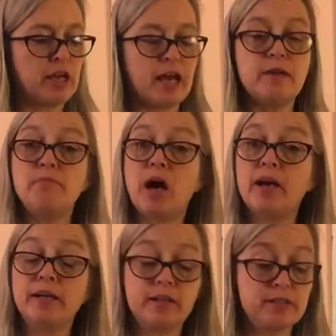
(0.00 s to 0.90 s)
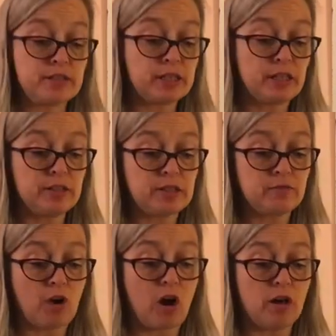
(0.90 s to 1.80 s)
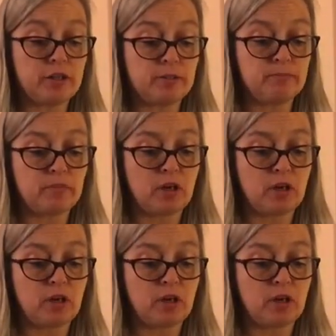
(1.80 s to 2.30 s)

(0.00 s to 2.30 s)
and mine is the kiss of autumn